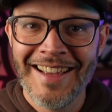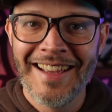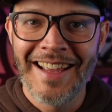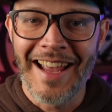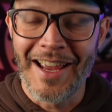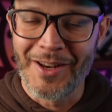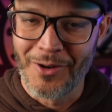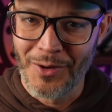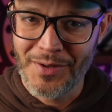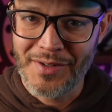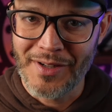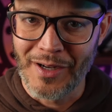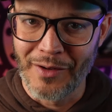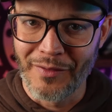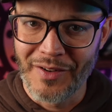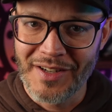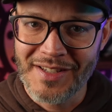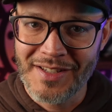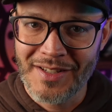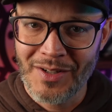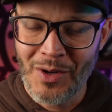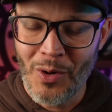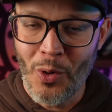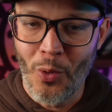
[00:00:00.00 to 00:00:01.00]
and your
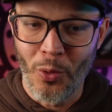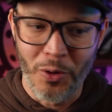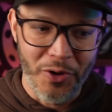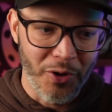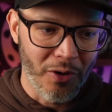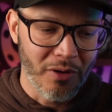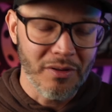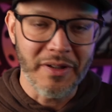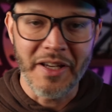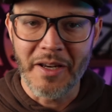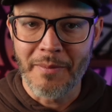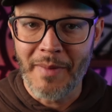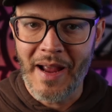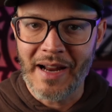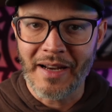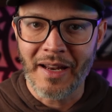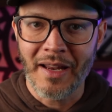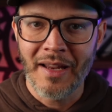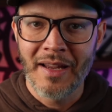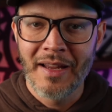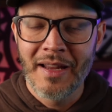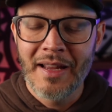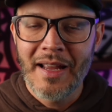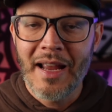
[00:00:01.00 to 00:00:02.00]
service or your lead
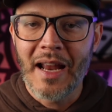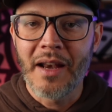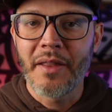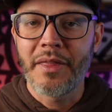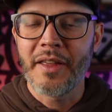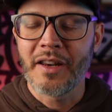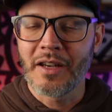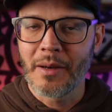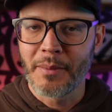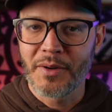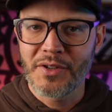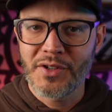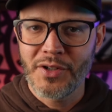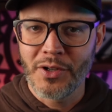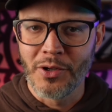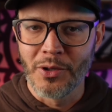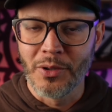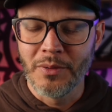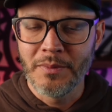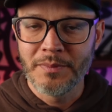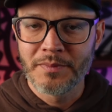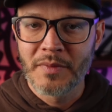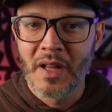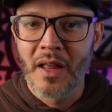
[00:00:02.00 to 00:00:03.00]
magnet. And thing number
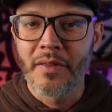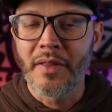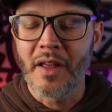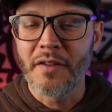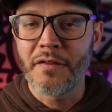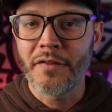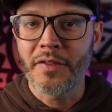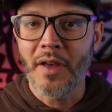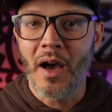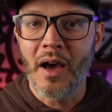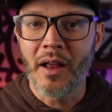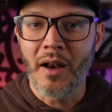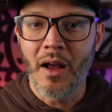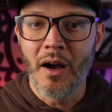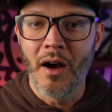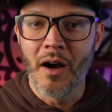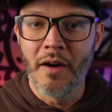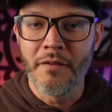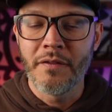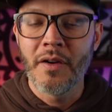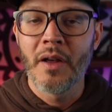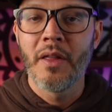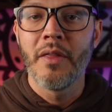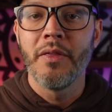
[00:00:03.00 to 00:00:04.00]
two, they've thought
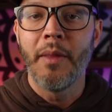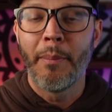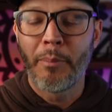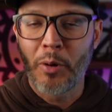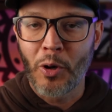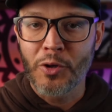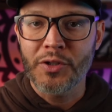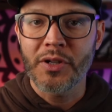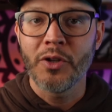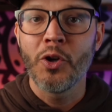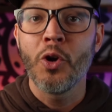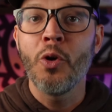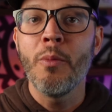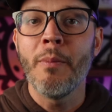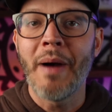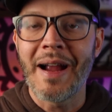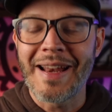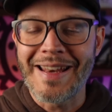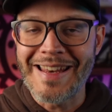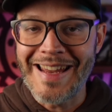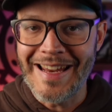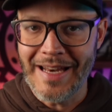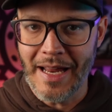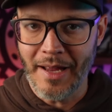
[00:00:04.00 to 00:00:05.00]
of the person who
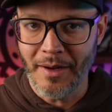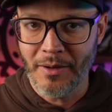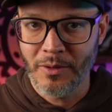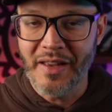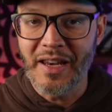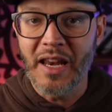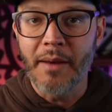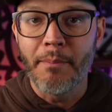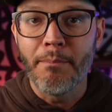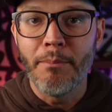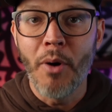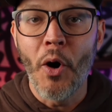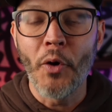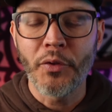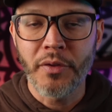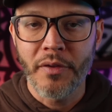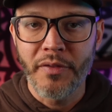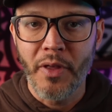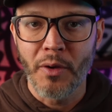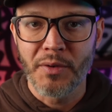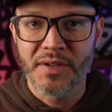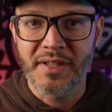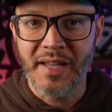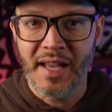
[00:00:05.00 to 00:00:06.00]
might need it. They need both of
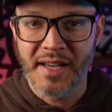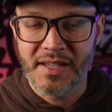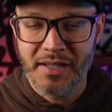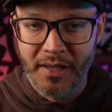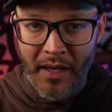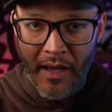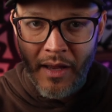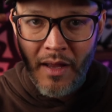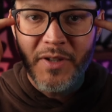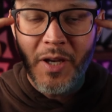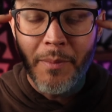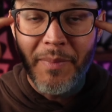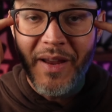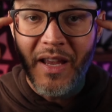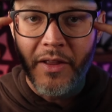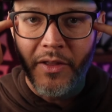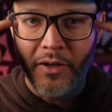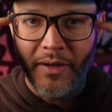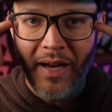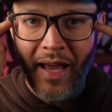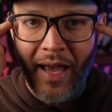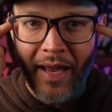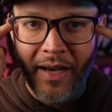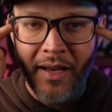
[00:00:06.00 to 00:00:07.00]
those things to be in their
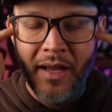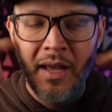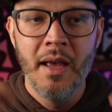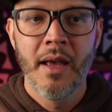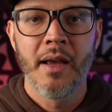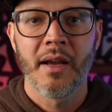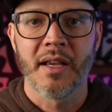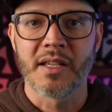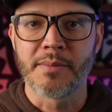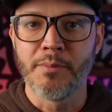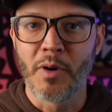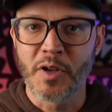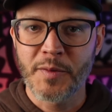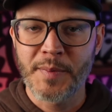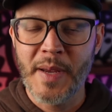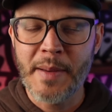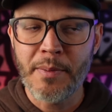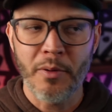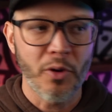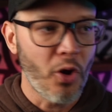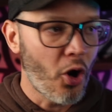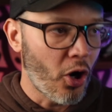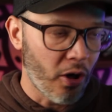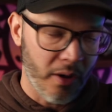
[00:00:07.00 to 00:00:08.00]
head, because most
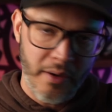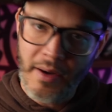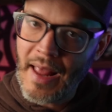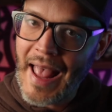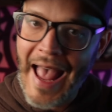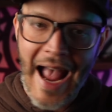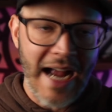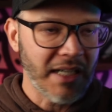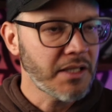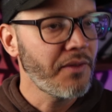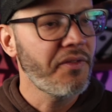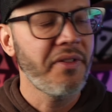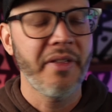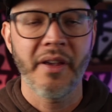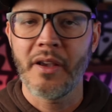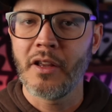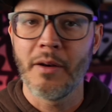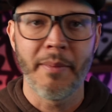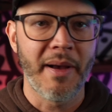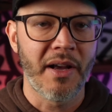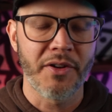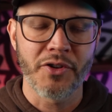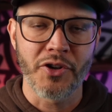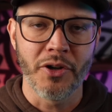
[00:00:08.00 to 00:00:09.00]
people aren't actively thinking
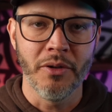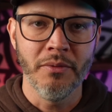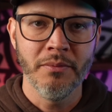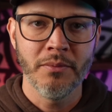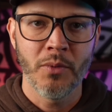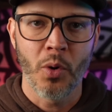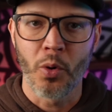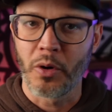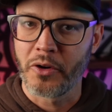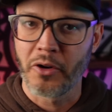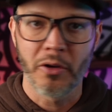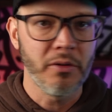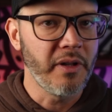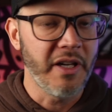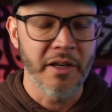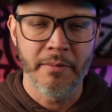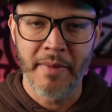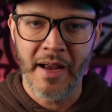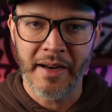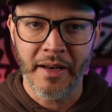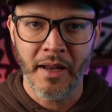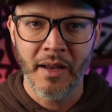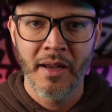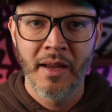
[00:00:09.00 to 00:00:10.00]
about you or your lead
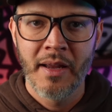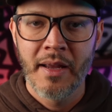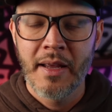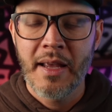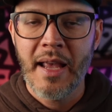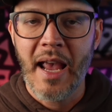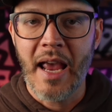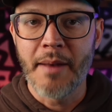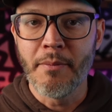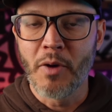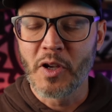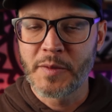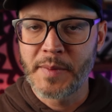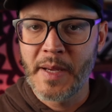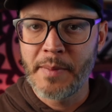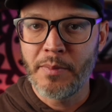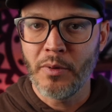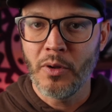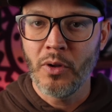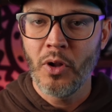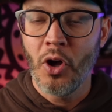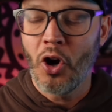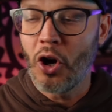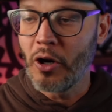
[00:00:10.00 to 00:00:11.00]
magnet. And most
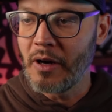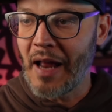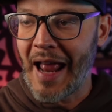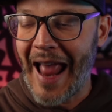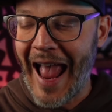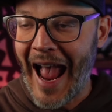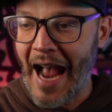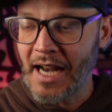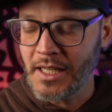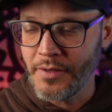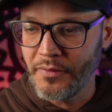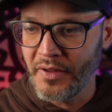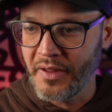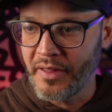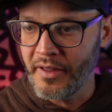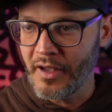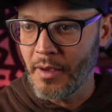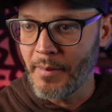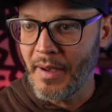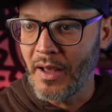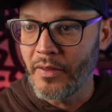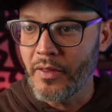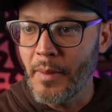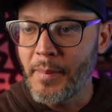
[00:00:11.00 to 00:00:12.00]
people are not actively thinking
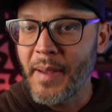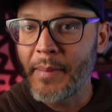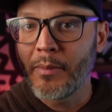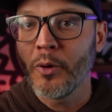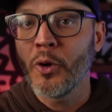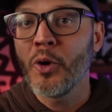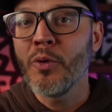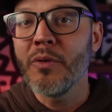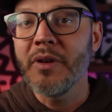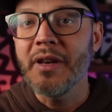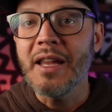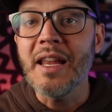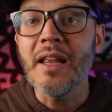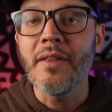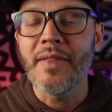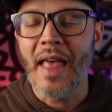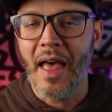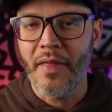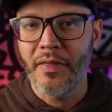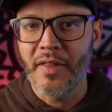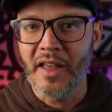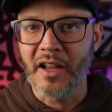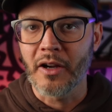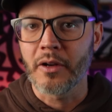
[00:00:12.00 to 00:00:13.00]
about the people who need
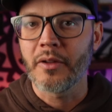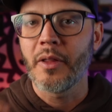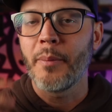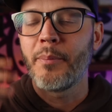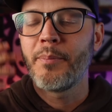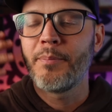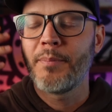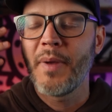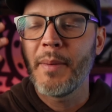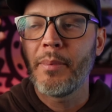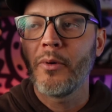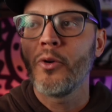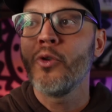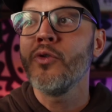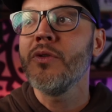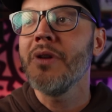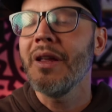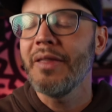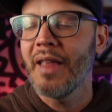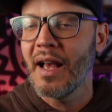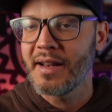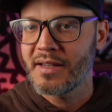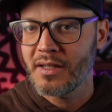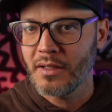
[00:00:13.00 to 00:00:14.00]
that thing or the people who
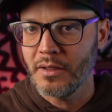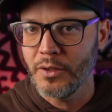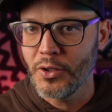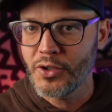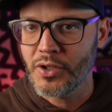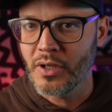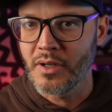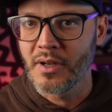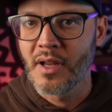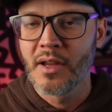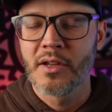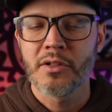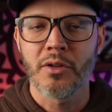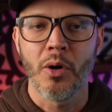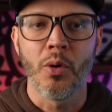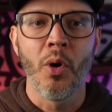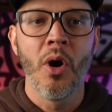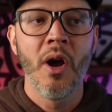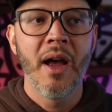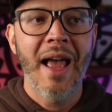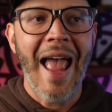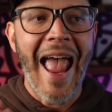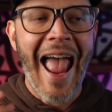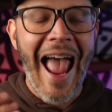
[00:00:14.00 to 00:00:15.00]
need that solution. So
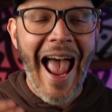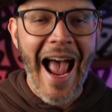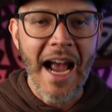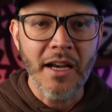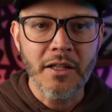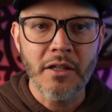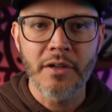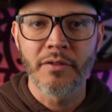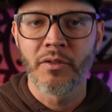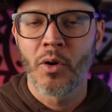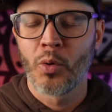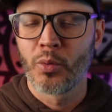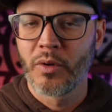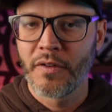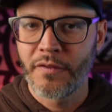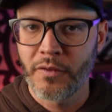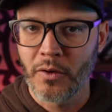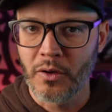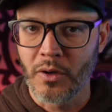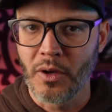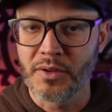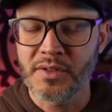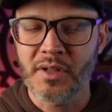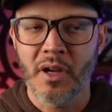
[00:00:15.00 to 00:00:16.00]
active
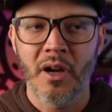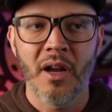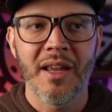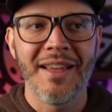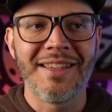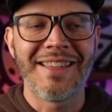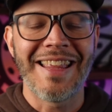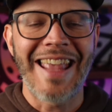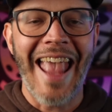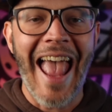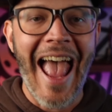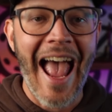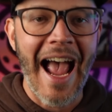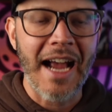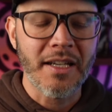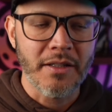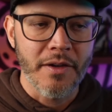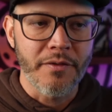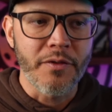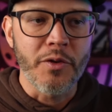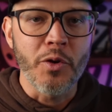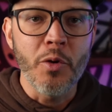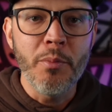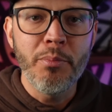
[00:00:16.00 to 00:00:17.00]
referrals is the act
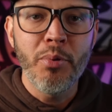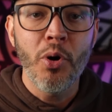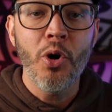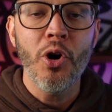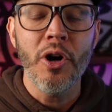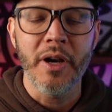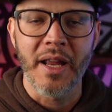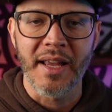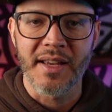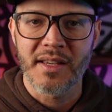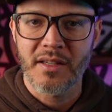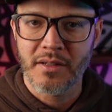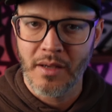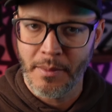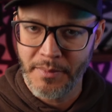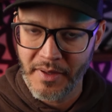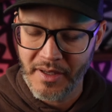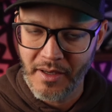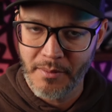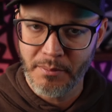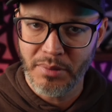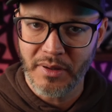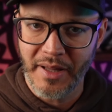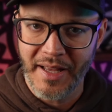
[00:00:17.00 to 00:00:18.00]
of you putting something
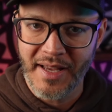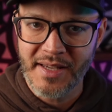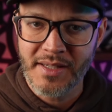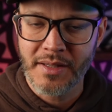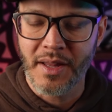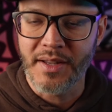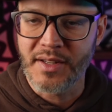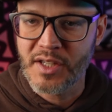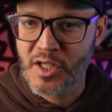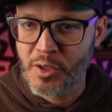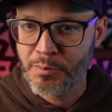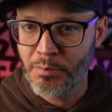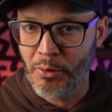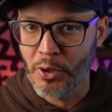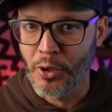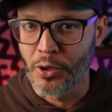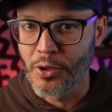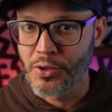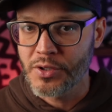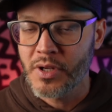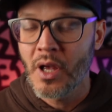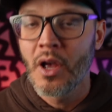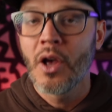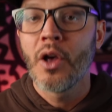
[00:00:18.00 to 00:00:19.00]
in place that
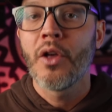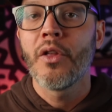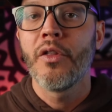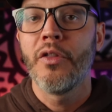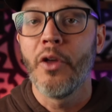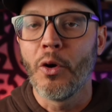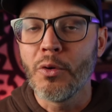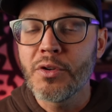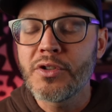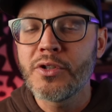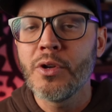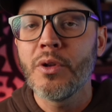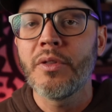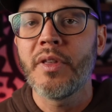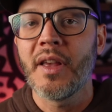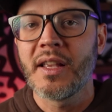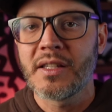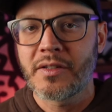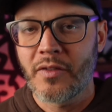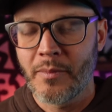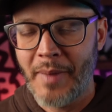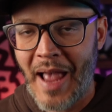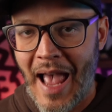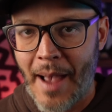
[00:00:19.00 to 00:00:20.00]
spurs those two
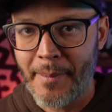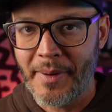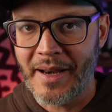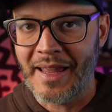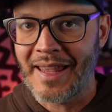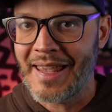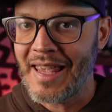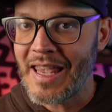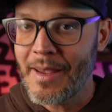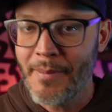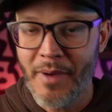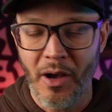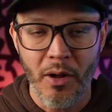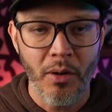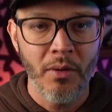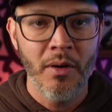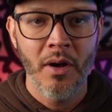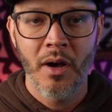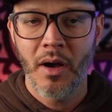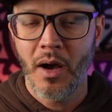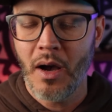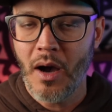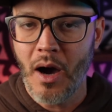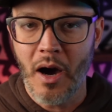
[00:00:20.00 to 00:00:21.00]
things from happening. Email
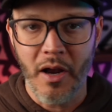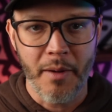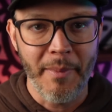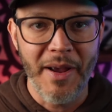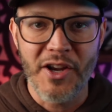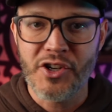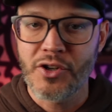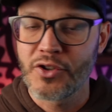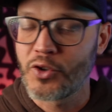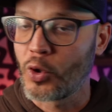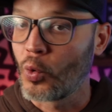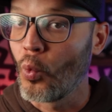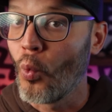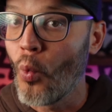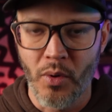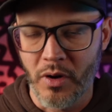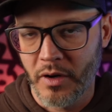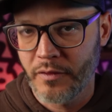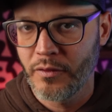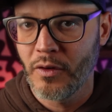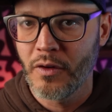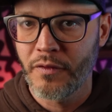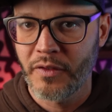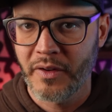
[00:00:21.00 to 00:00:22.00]
automations are
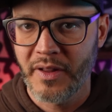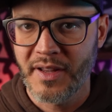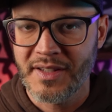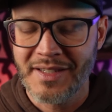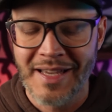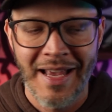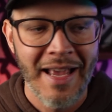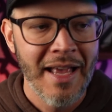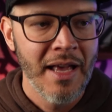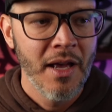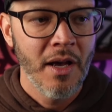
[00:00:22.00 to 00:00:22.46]
wonderful for this.